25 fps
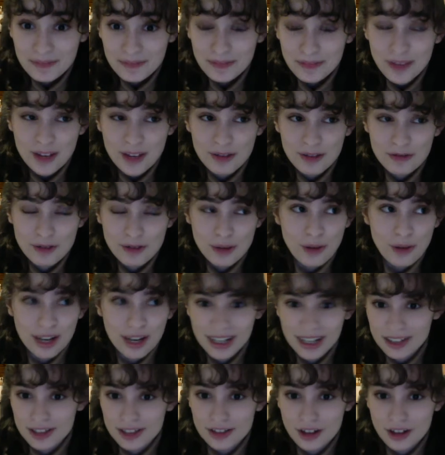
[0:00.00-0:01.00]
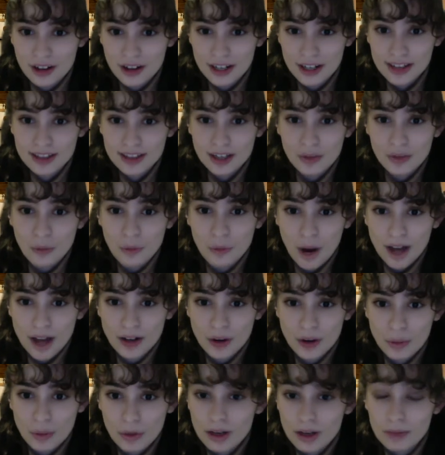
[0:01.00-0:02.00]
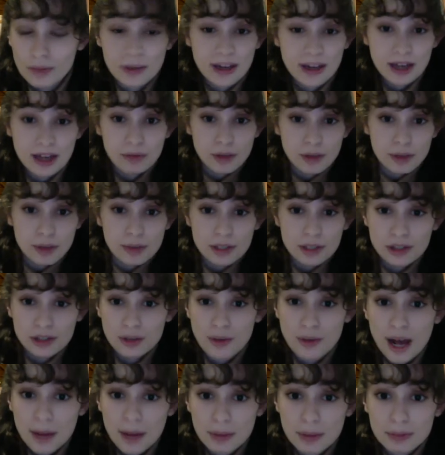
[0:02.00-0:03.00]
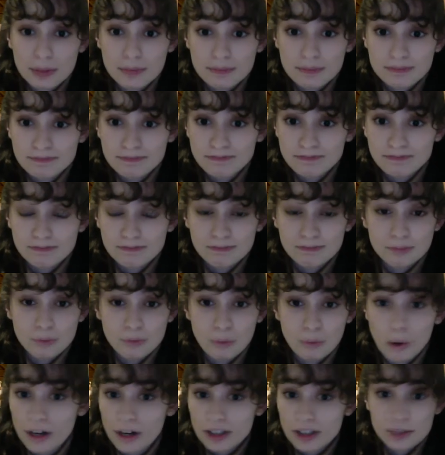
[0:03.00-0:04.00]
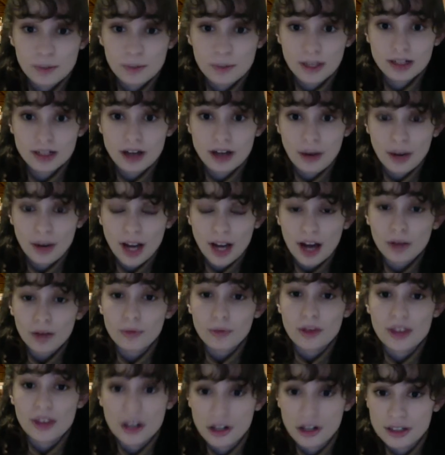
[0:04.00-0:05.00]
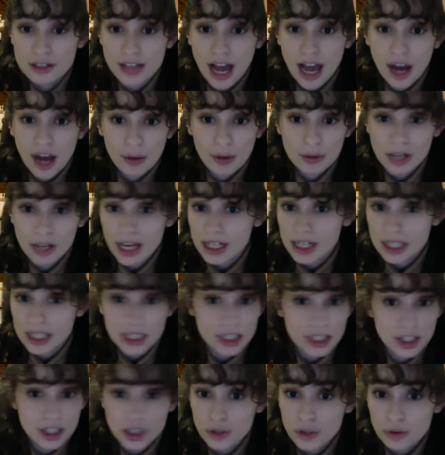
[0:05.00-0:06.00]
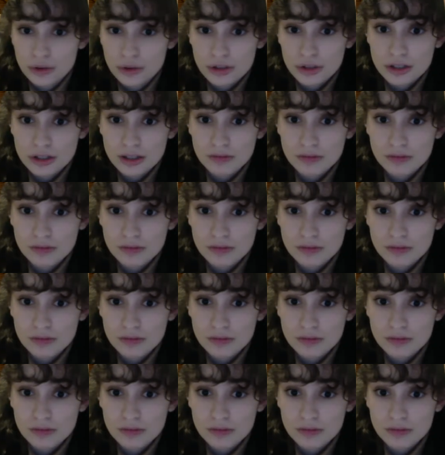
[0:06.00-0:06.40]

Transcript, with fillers: if we want to get started, then why don't we begin with Mr. Webb? What has been going on within our town? Any news?